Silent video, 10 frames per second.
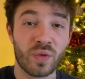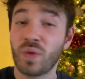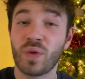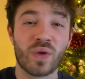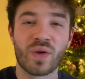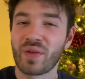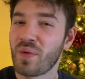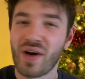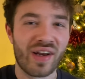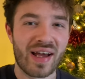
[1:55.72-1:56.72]
oh,
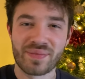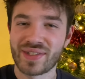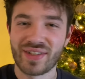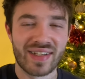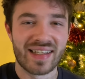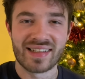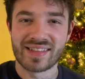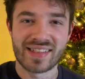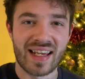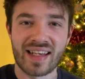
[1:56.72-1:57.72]
what an absolutely
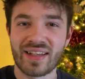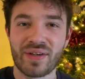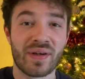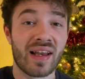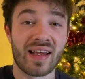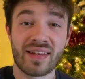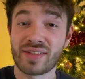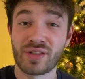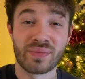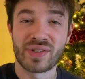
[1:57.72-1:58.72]
insane lure. Like,
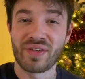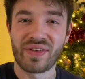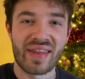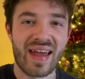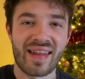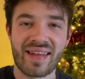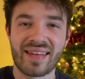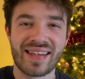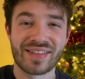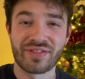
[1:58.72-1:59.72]
there's some stuff in there that I
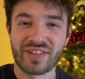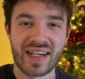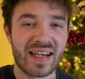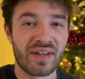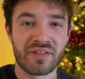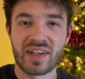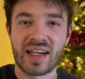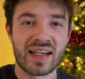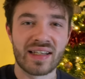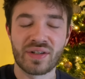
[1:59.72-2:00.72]
think is really,
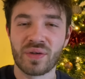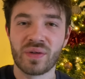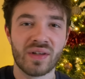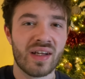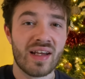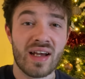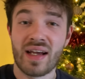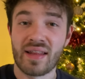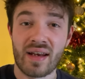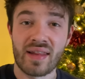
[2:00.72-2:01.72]
really cool.
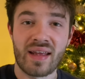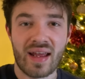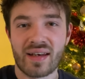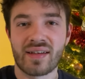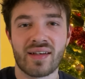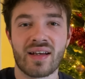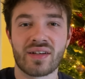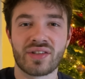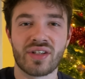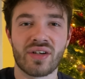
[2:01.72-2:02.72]
And then at the end, I'll
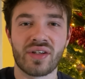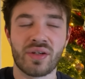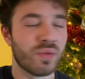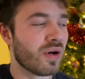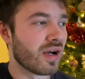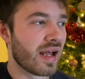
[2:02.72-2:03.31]
show you what